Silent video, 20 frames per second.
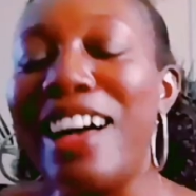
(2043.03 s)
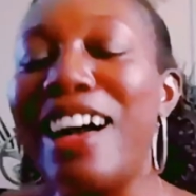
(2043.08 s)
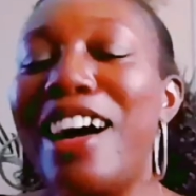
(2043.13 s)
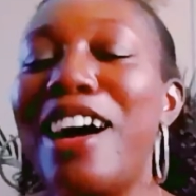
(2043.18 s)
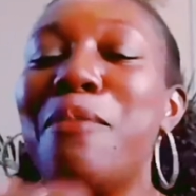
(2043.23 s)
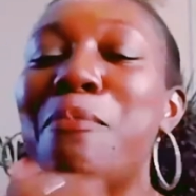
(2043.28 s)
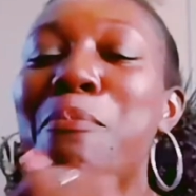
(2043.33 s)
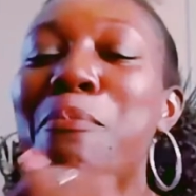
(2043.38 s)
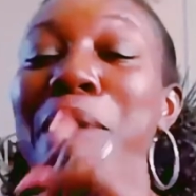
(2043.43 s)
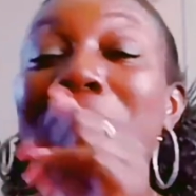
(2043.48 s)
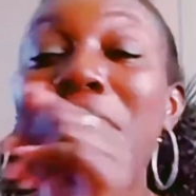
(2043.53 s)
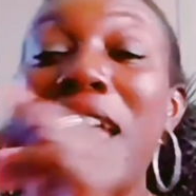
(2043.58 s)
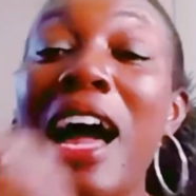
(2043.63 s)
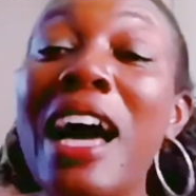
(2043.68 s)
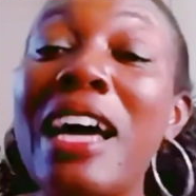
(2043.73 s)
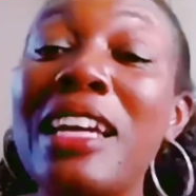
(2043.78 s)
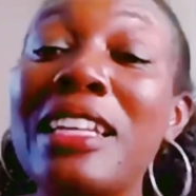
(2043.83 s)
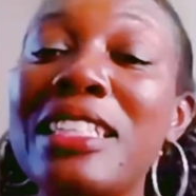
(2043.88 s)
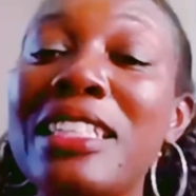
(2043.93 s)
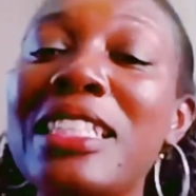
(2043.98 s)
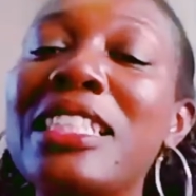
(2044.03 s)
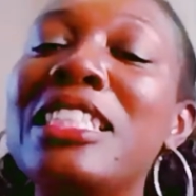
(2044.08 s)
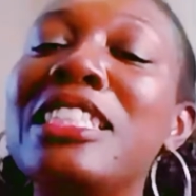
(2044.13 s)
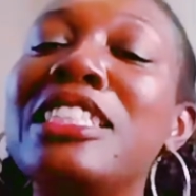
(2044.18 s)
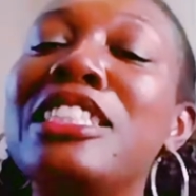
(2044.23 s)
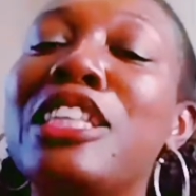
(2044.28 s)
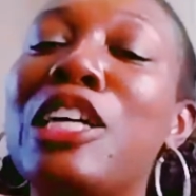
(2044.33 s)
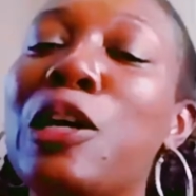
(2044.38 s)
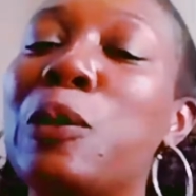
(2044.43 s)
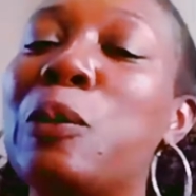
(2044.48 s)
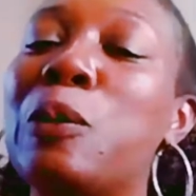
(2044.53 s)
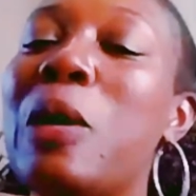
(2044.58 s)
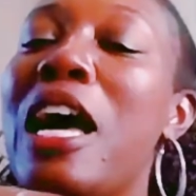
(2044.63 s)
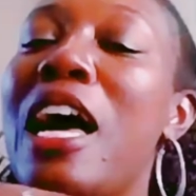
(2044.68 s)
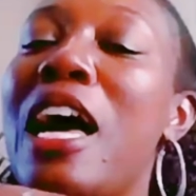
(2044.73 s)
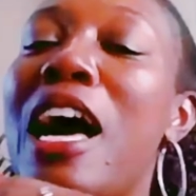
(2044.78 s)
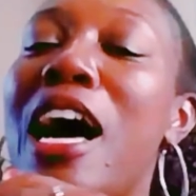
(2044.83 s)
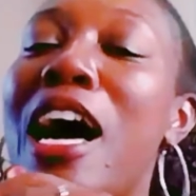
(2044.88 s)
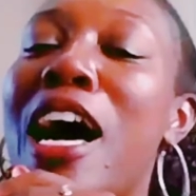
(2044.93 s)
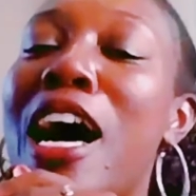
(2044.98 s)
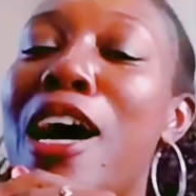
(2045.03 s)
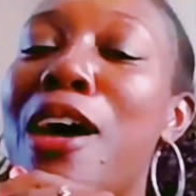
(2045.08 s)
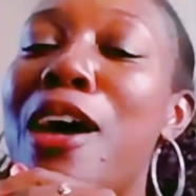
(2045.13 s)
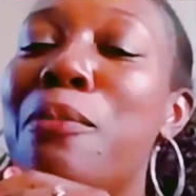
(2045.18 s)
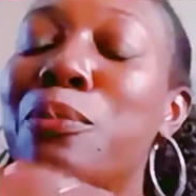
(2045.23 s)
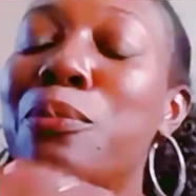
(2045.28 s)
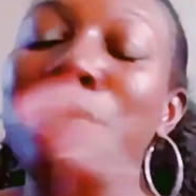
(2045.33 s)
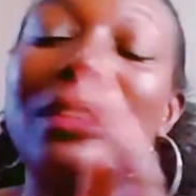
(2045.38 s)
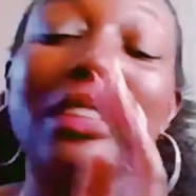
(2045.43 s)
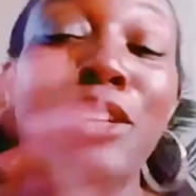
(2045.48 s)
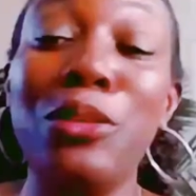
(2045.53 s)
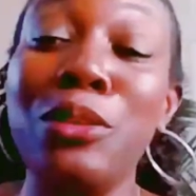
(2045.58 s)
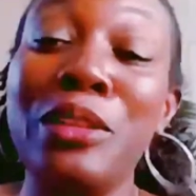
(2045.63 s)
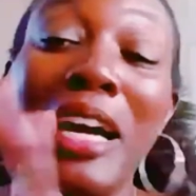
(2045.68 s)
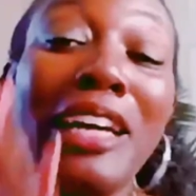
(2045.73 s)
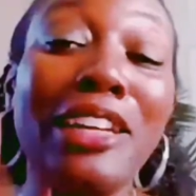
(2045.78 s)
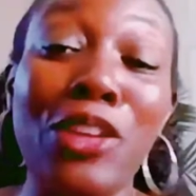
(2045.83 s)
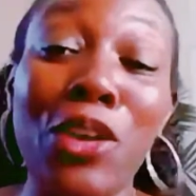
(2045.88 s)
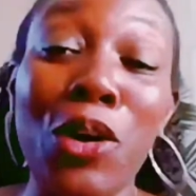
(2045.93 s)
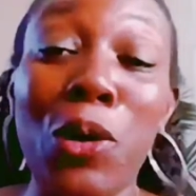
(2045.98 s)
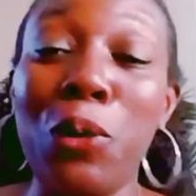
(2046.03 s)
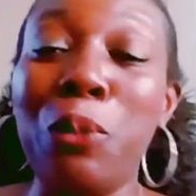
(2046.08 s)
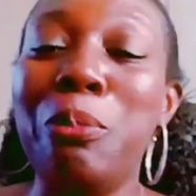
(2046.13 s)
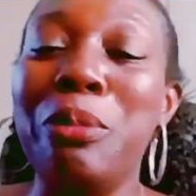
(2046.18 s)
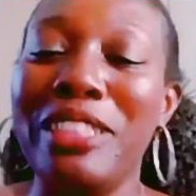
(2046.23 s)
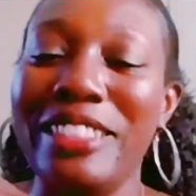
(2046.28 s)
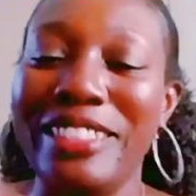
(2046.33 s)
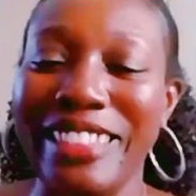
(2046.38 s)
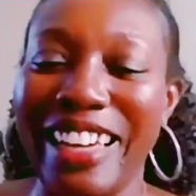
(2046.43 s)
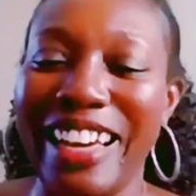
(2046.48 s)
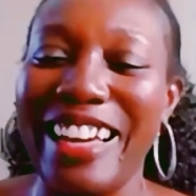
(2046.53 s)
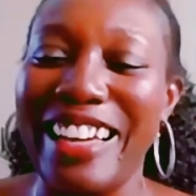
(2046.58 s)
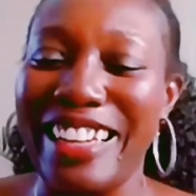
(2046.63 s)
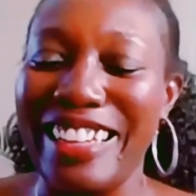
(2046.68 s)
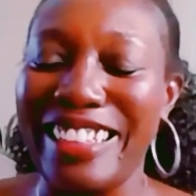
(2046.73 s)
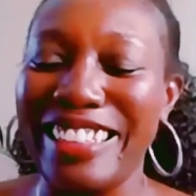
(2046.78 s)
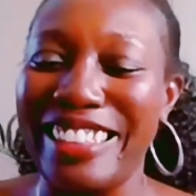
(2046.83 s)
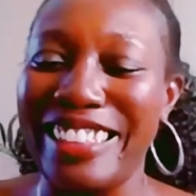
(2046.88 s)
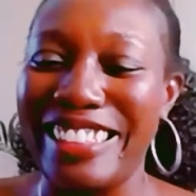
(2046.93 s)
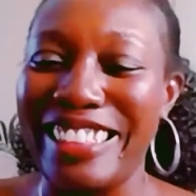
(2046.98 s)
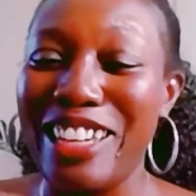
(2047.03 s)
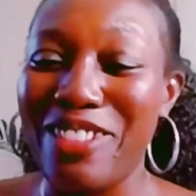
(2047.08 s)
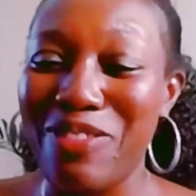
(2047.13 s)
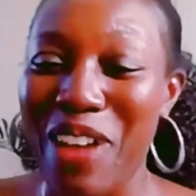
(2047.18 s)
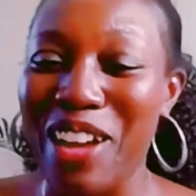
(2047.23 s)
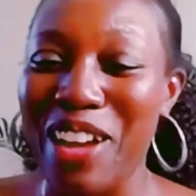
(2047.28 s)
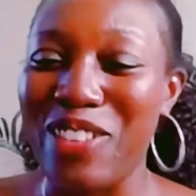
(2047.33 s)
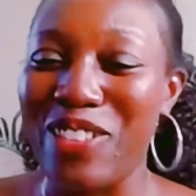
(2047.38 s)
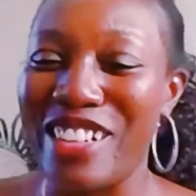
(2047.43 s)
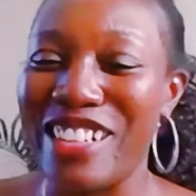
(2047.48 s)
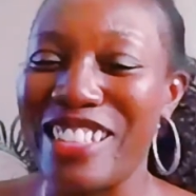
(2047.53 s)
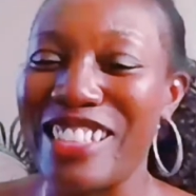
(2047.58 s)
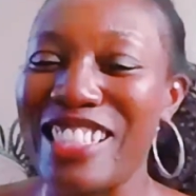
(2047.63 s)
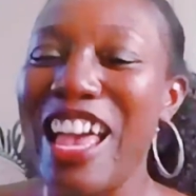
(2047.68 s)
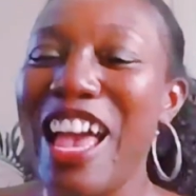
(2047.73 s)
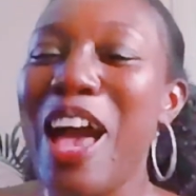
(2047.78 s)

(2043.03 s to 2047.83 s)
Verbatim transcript: um, but honestly, no, um, no, not no, but yeah, get my course.